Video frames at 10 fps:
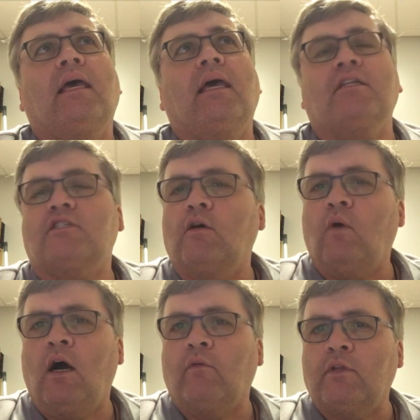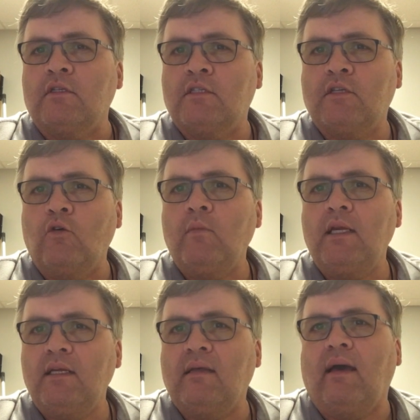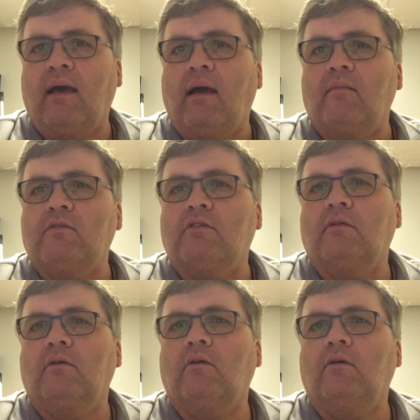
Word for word: And so often, so many times,